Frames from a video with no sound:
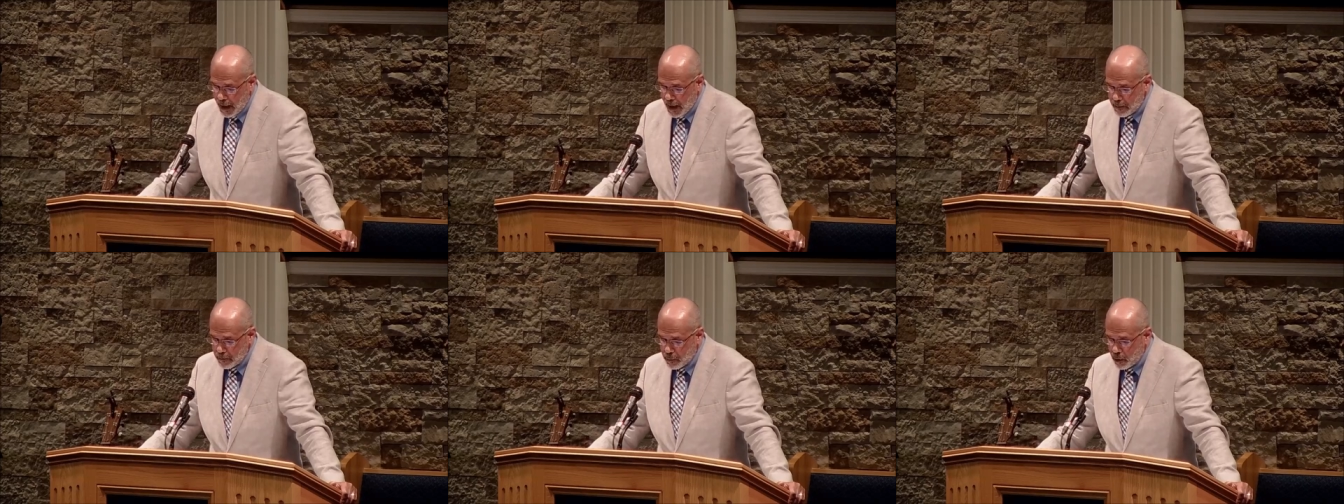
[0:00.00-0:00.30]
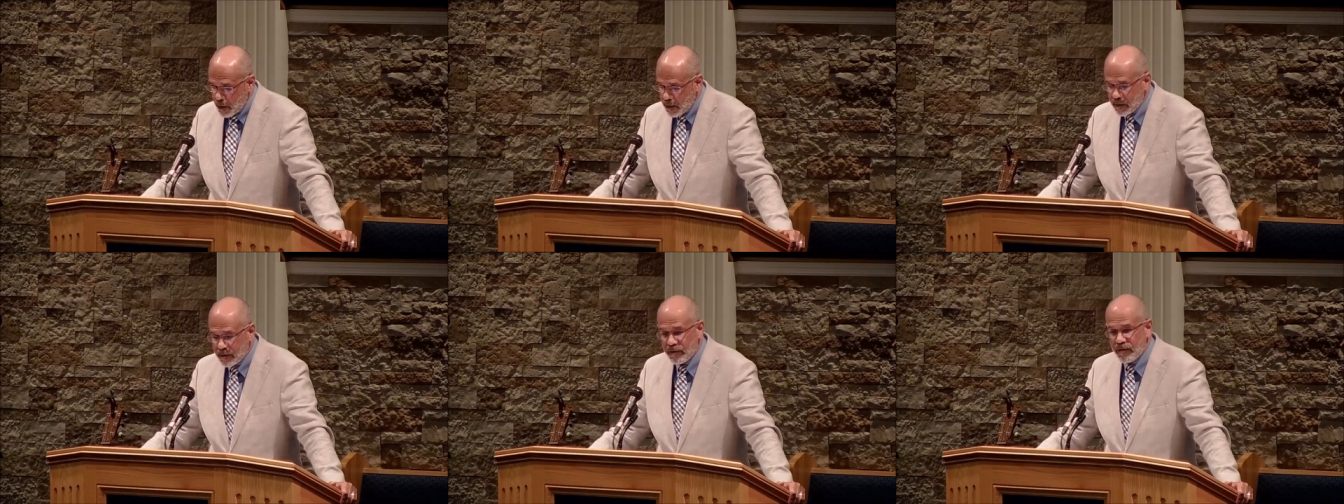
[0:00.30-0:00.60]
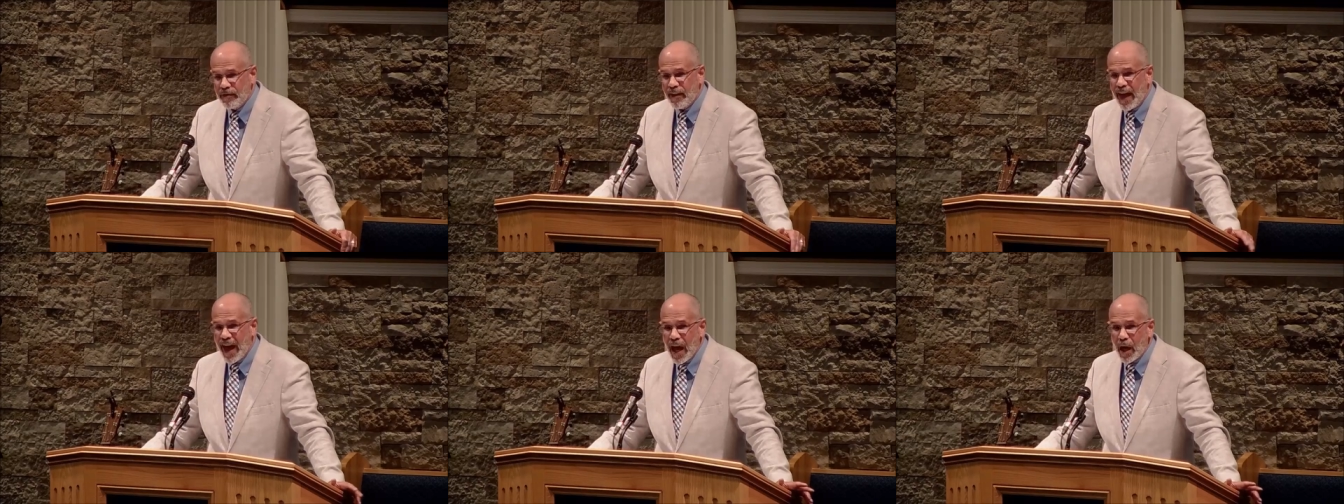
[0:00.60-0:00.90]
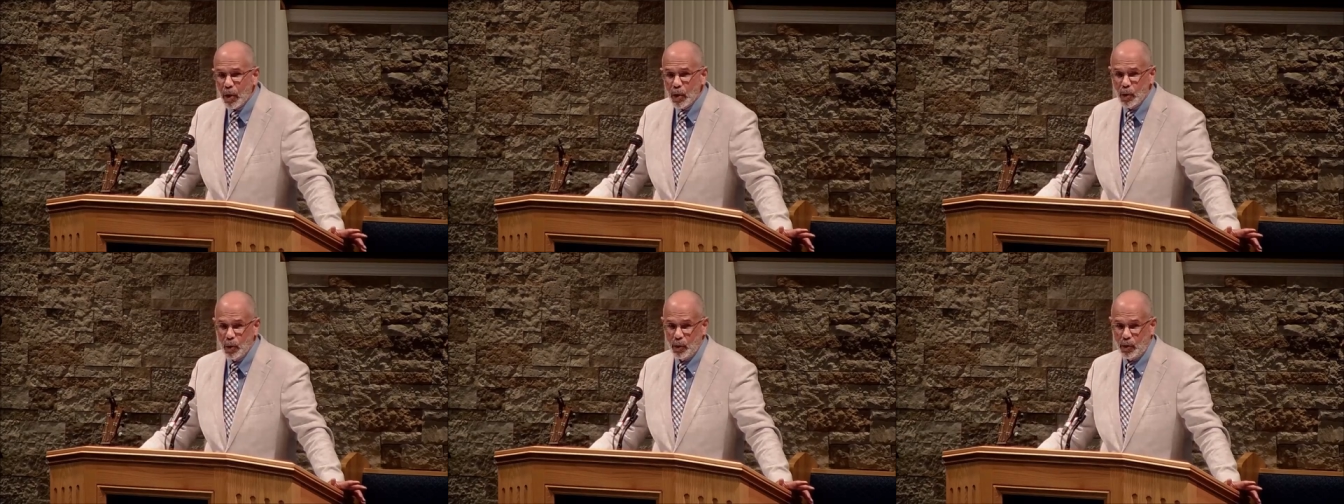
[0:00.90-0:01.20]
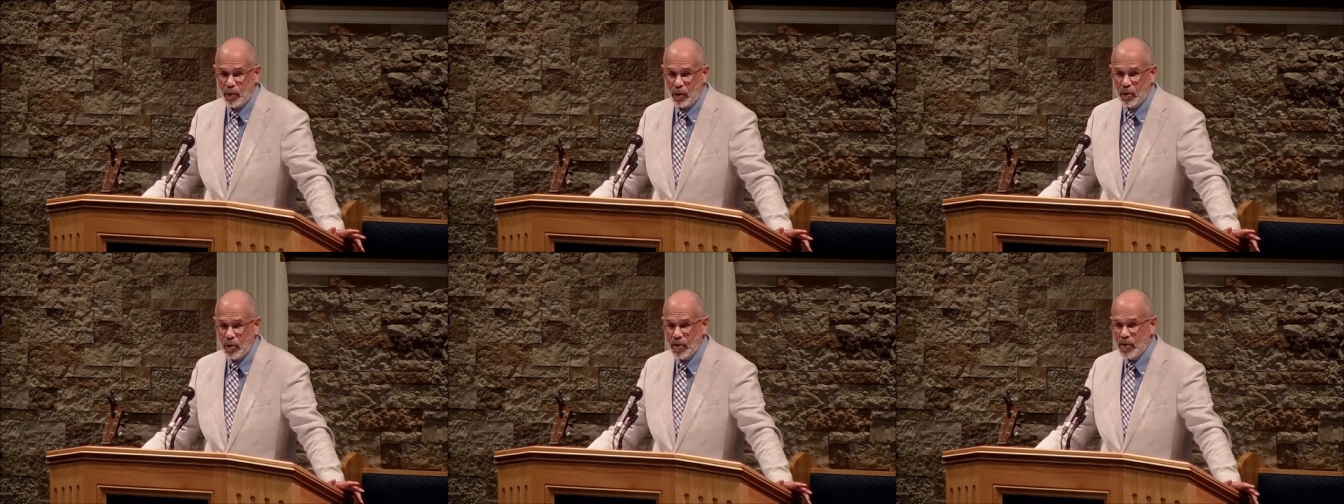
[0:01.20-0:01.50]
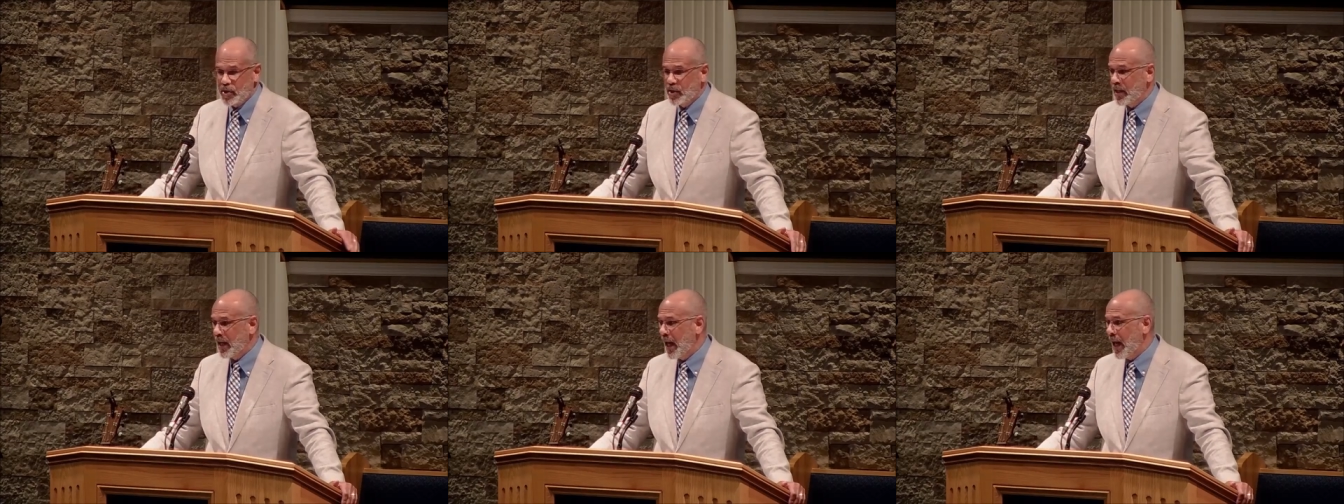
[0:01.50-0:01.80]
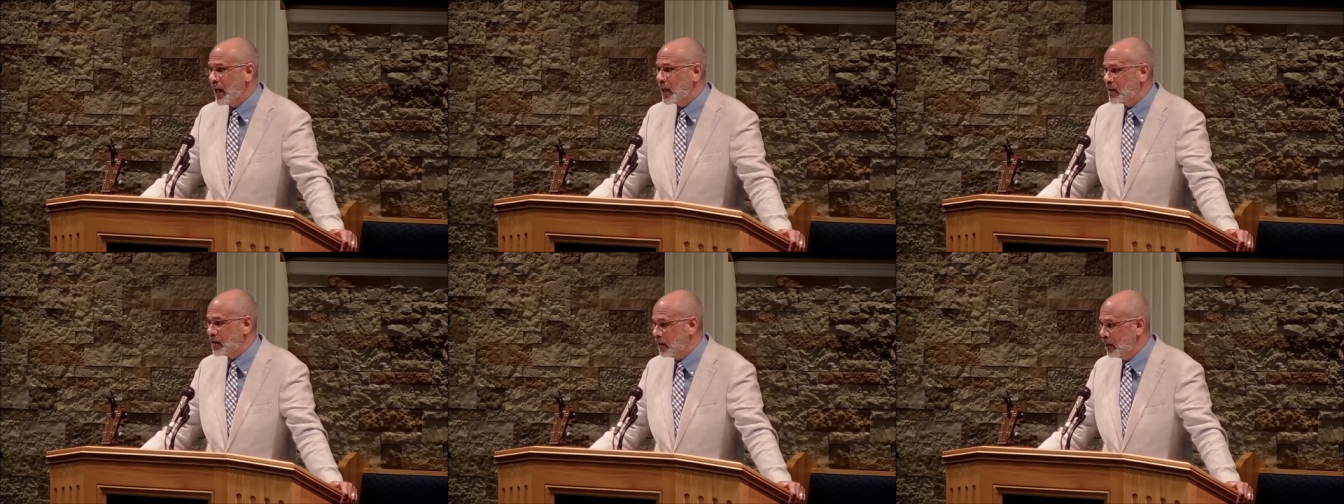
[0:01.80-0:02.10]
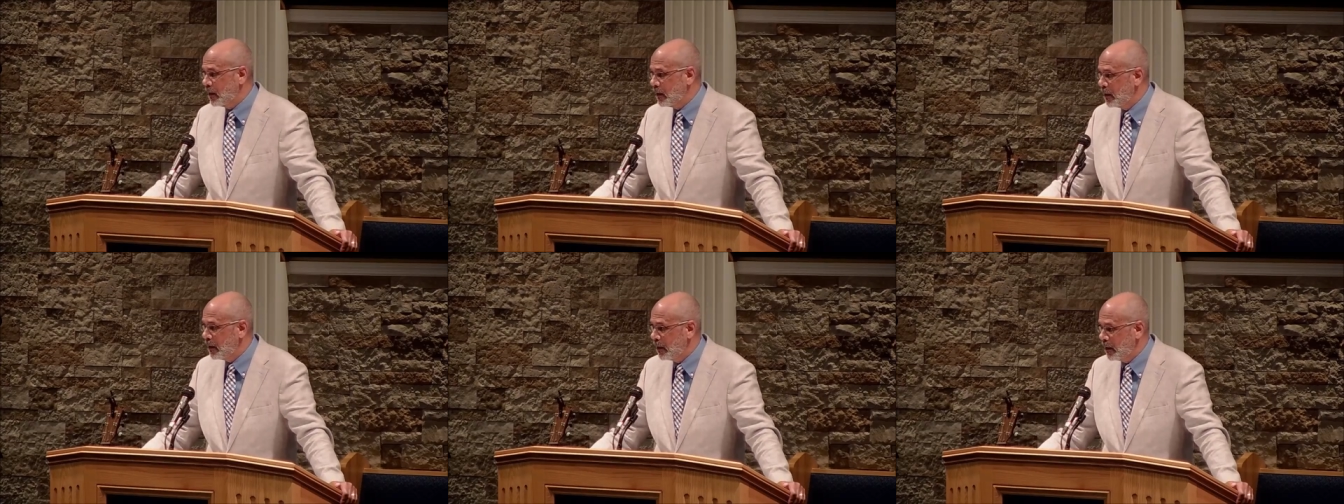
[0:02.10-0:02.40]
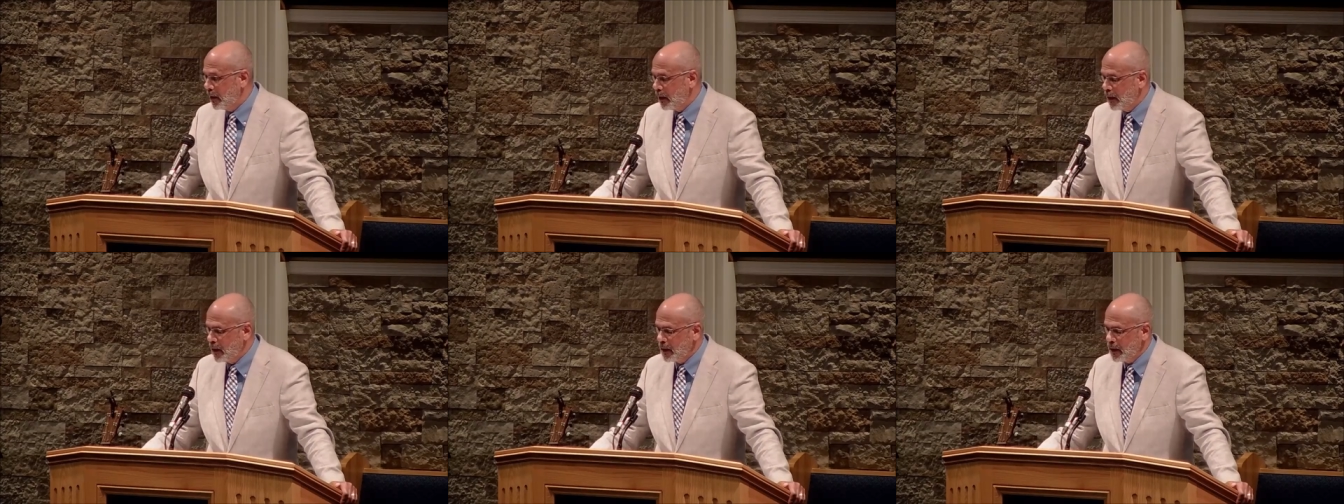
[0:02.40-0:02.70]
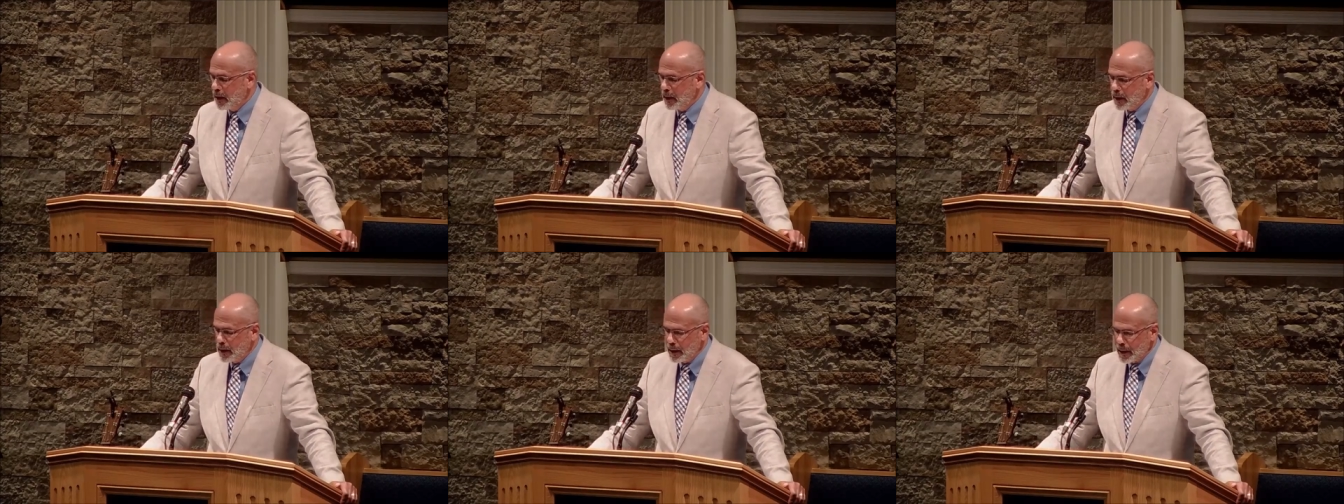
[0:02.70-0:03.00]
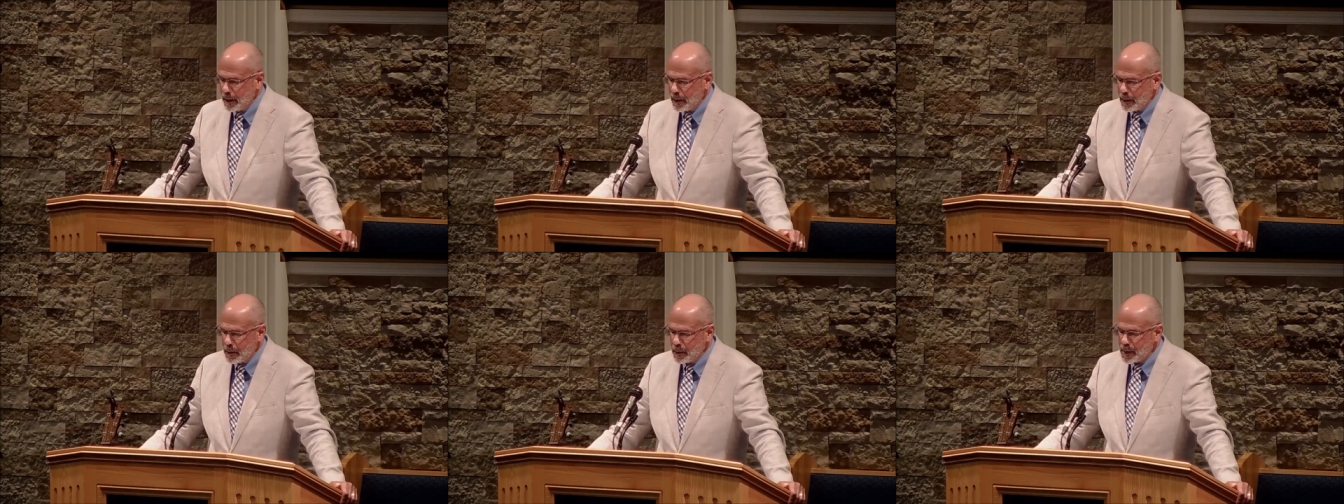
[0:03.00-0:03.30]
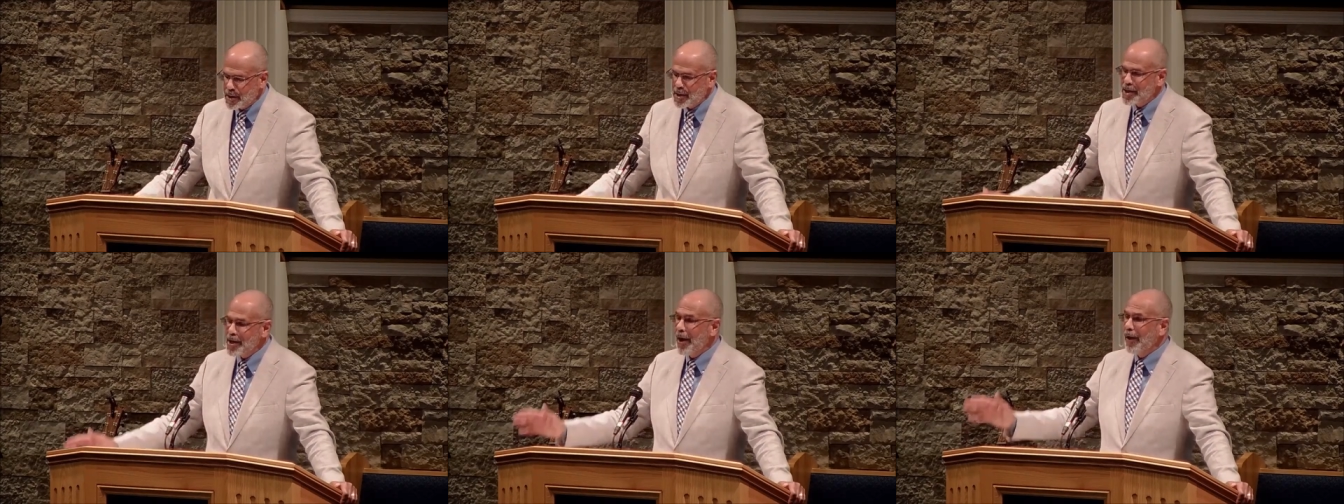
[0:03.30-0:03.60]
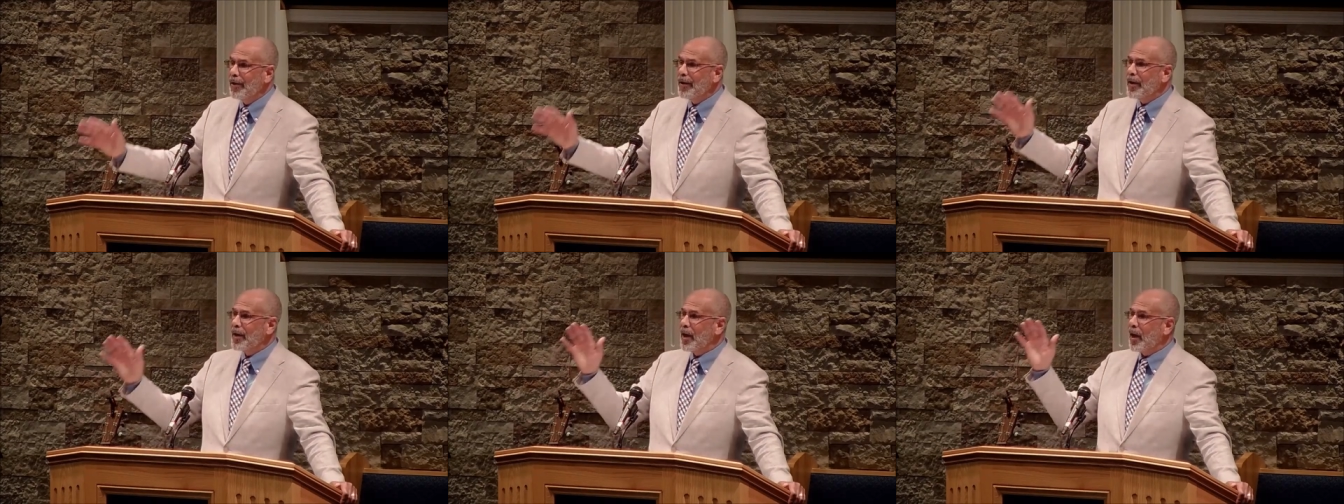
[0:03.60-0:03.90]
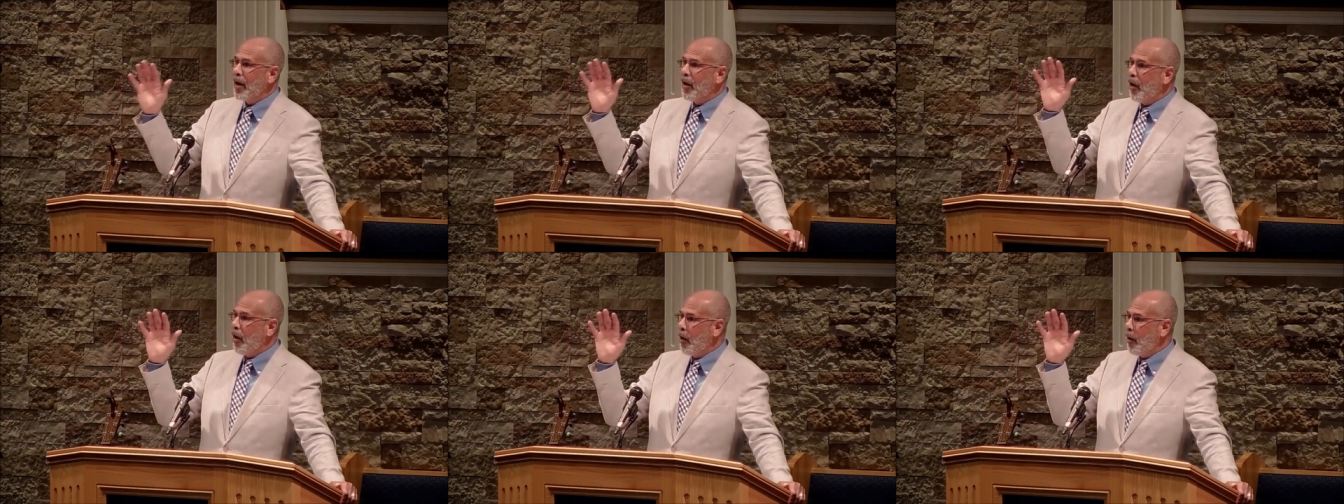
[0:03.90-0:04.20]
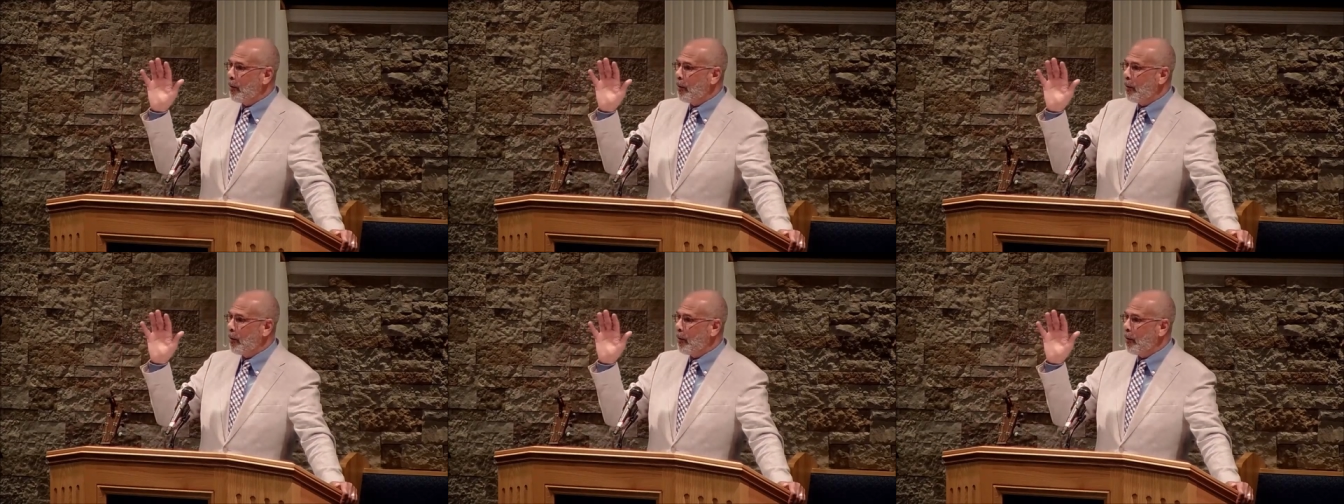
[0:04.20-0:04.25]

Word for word: brought value to Christianity. But so did a whole